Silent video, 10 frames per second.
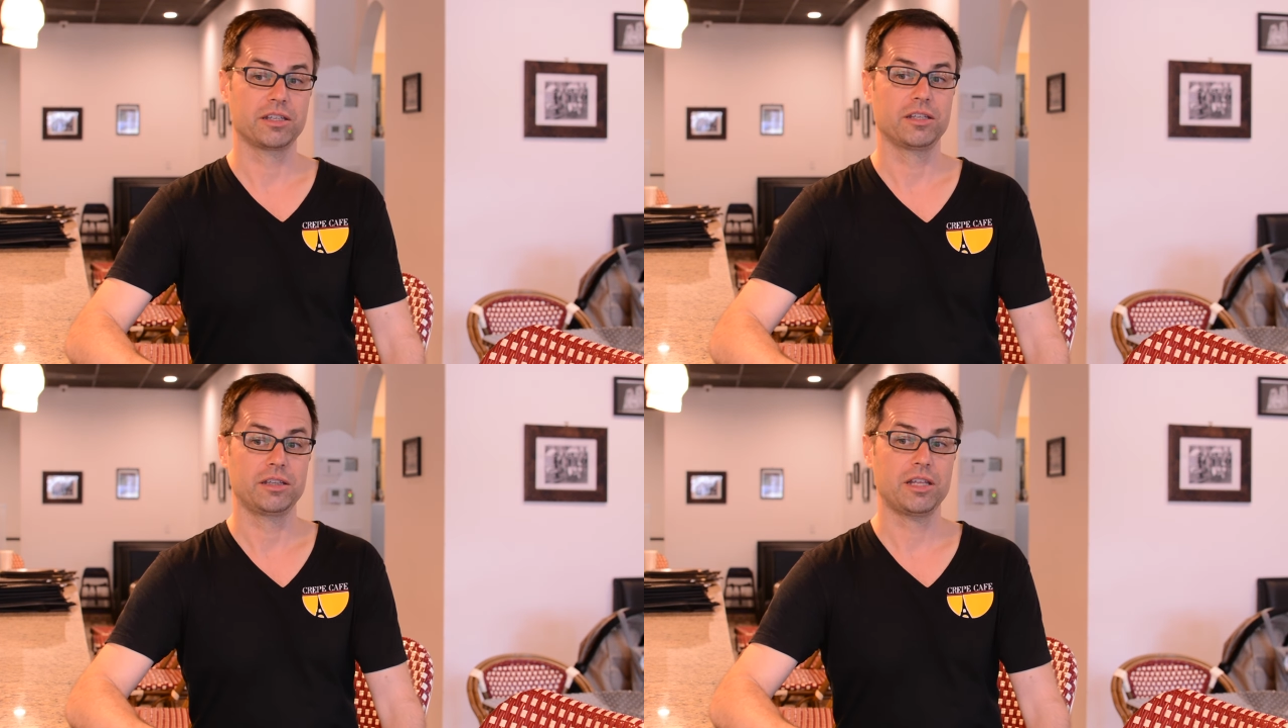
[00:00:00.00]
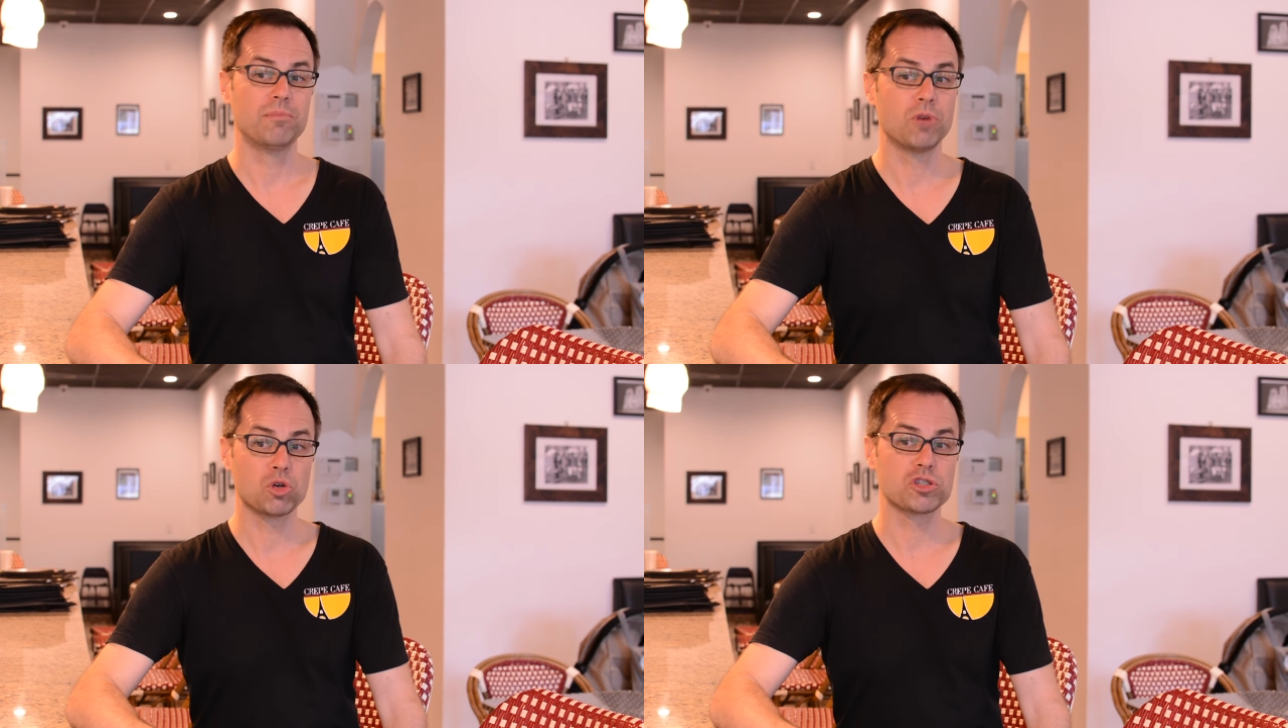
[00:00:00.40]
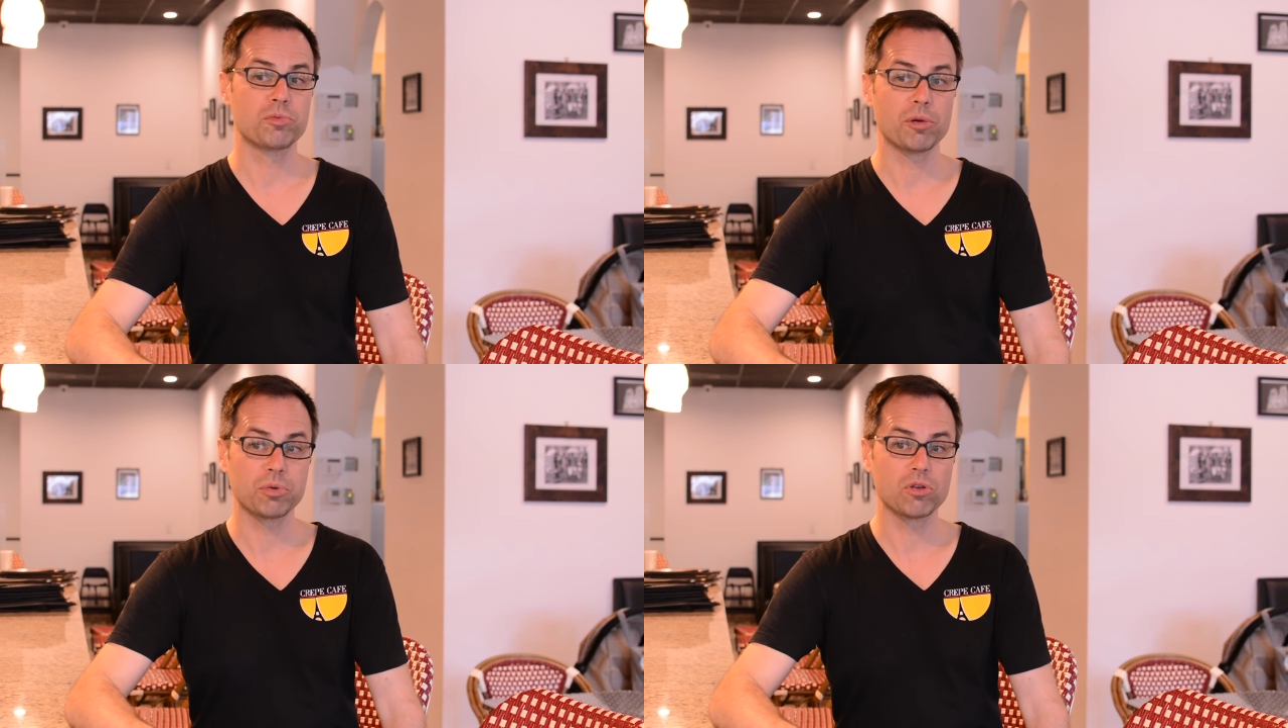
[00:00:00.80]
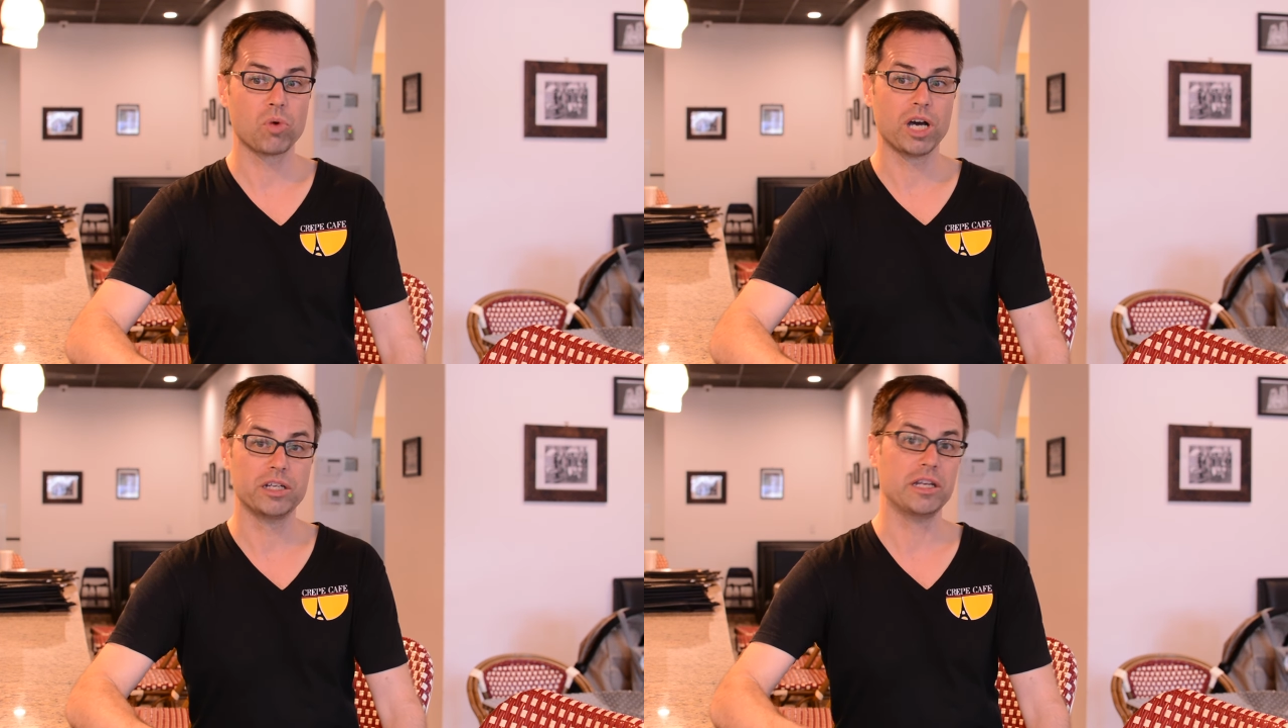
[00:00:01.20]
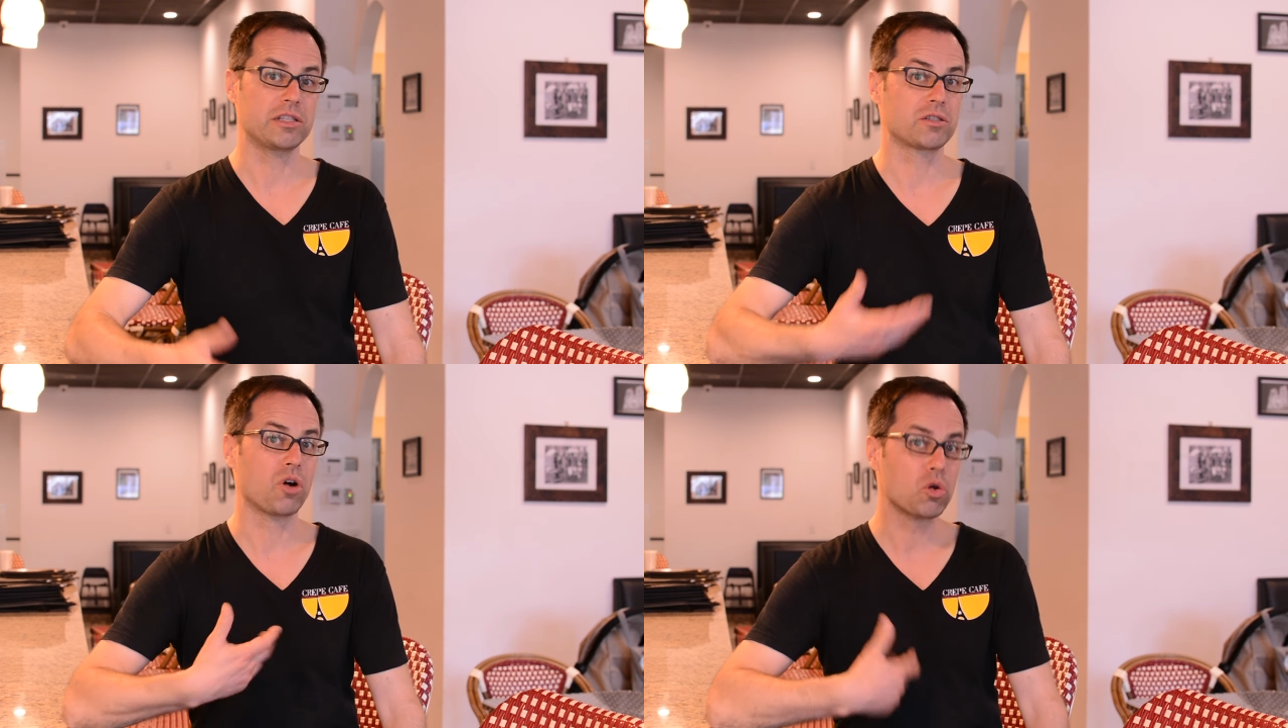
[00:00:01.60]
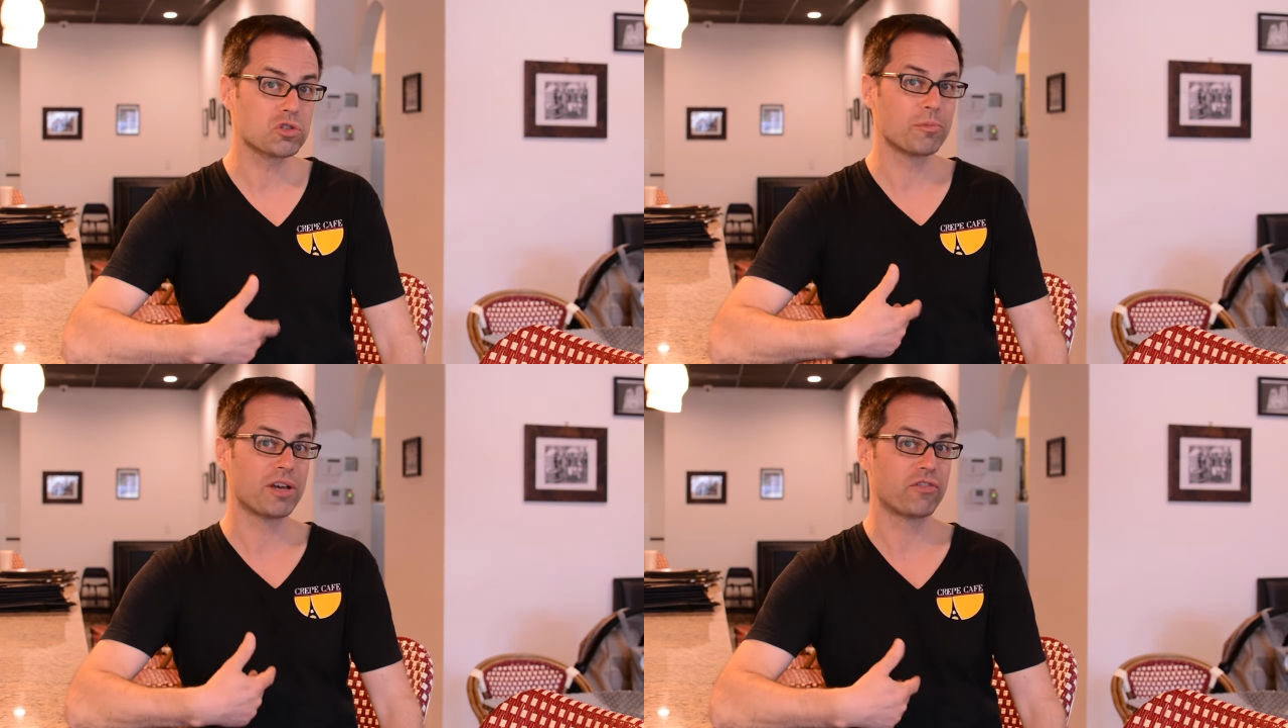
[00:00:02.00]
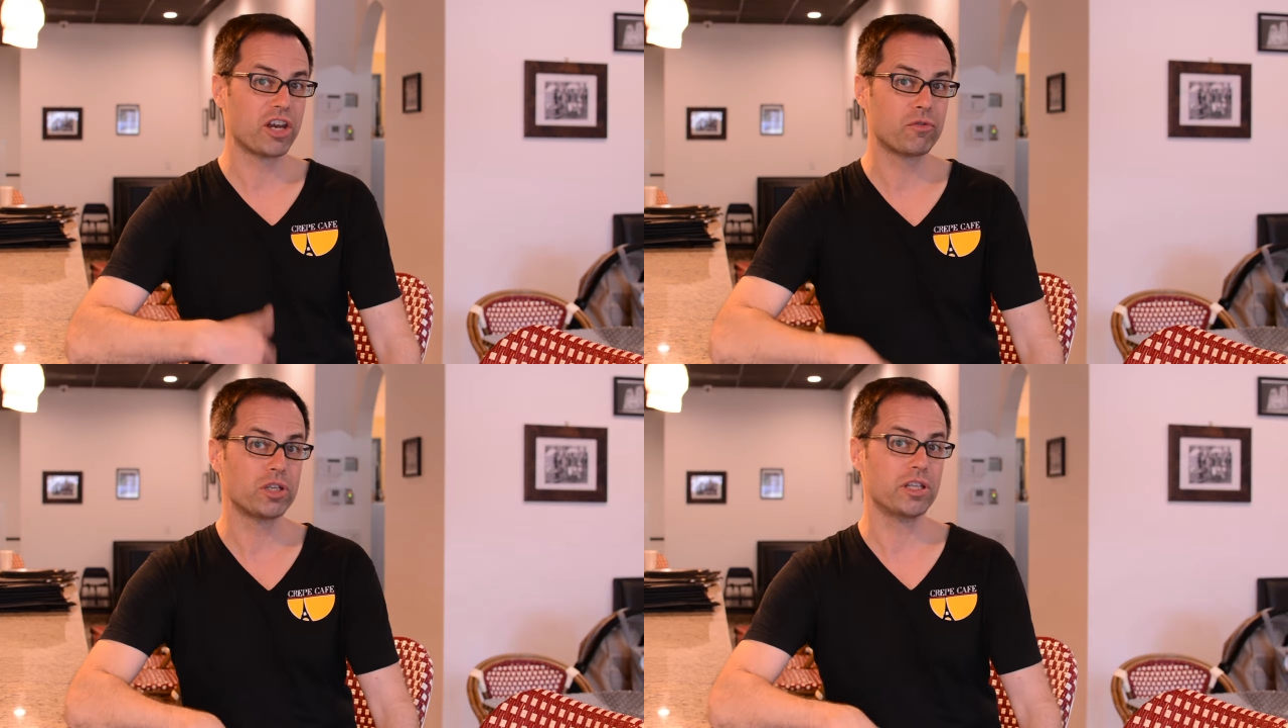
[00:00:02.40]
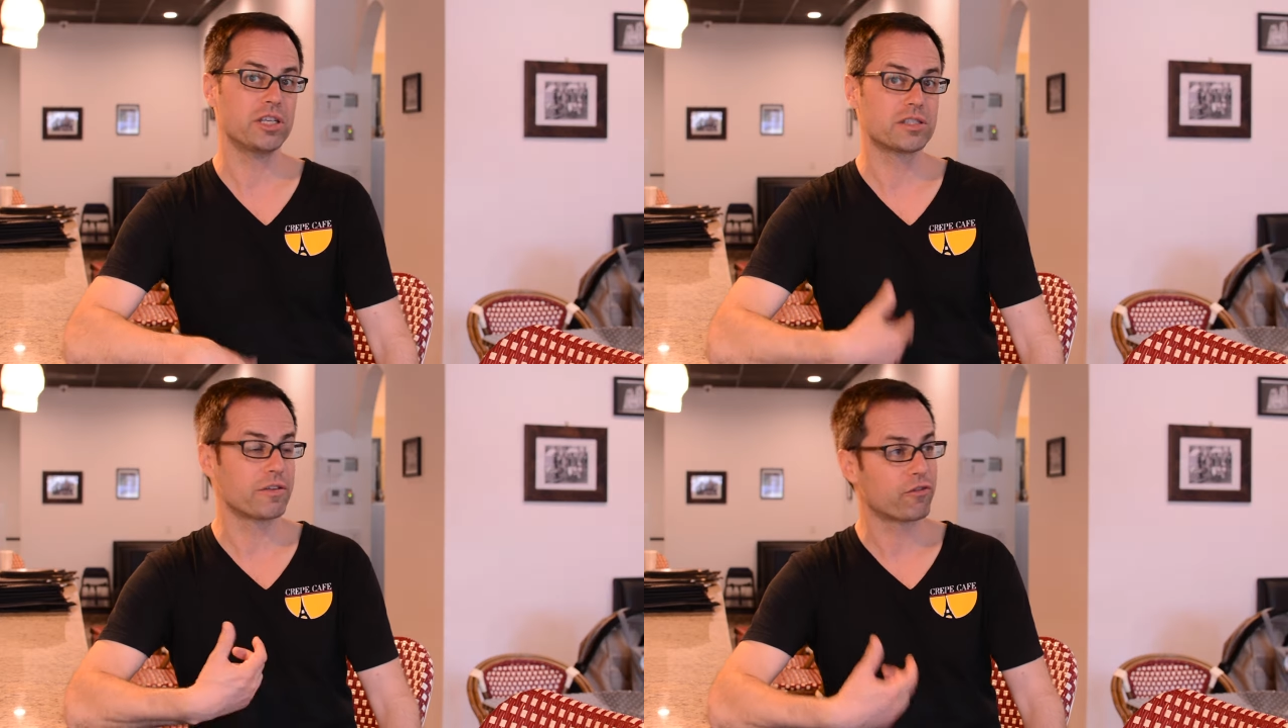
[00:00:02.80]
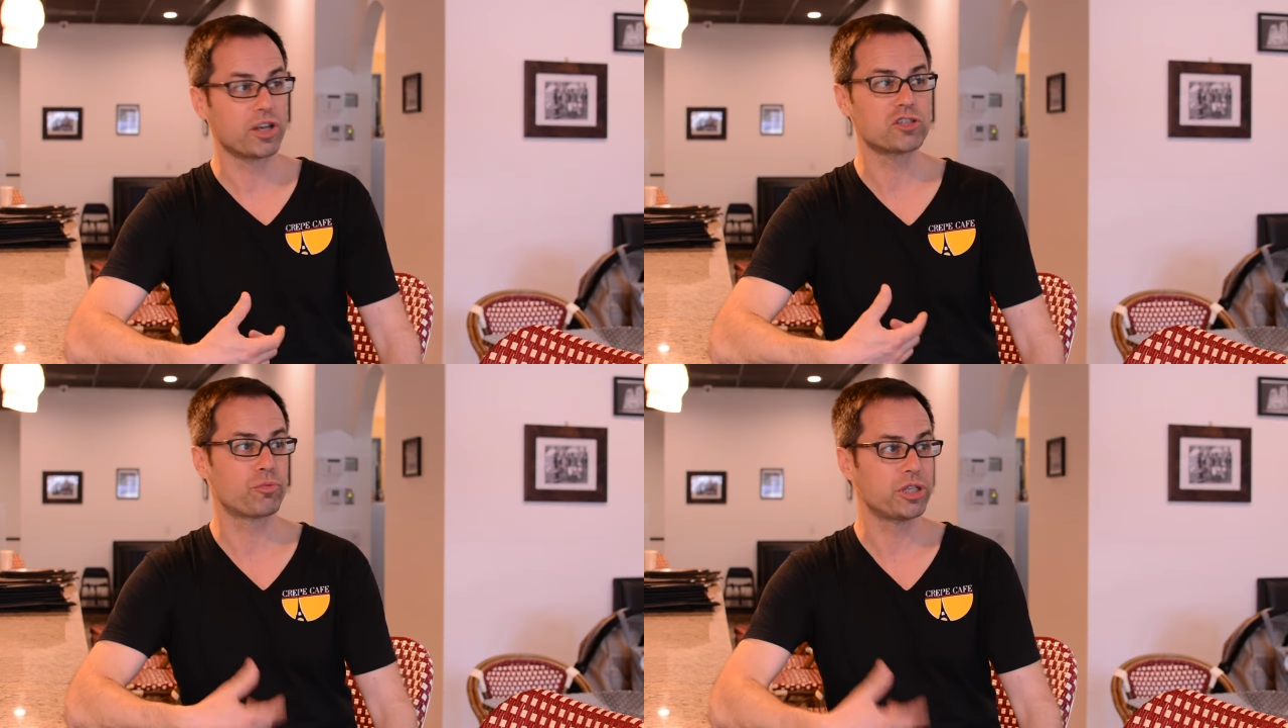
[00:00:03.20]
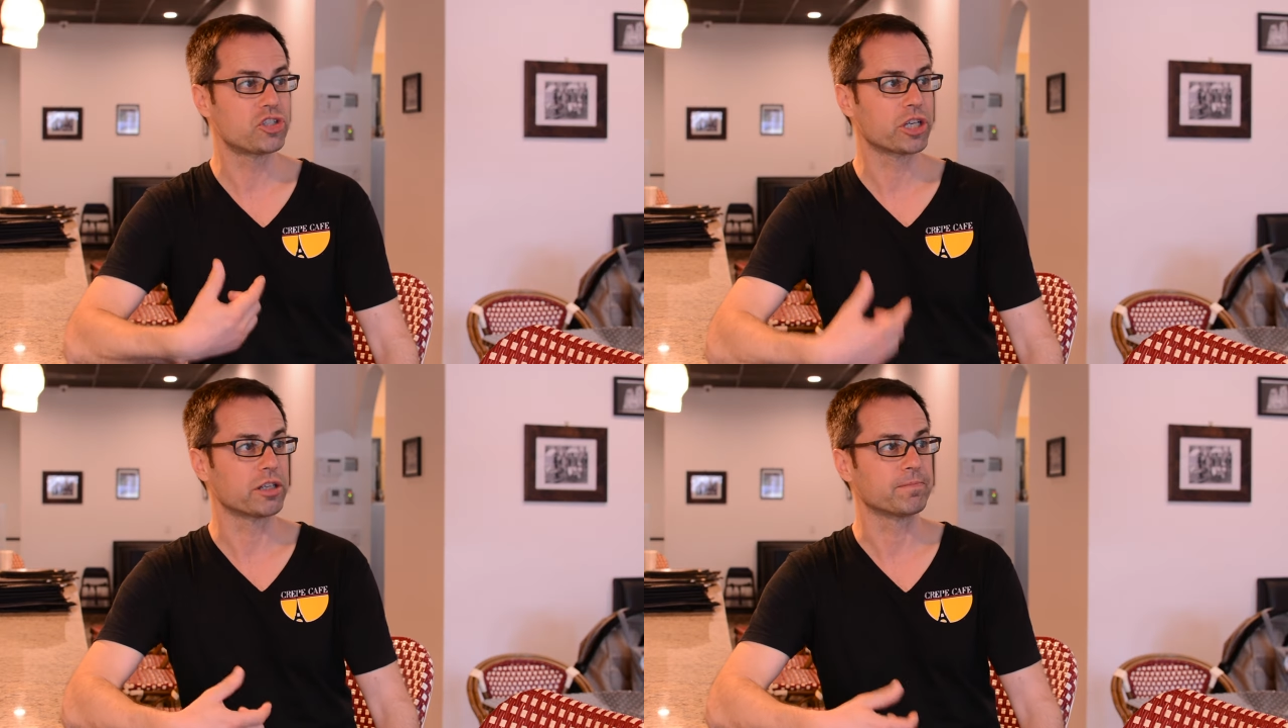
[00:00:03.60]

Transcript: the most popular one, and it's also my favorite, is the French brie chicken.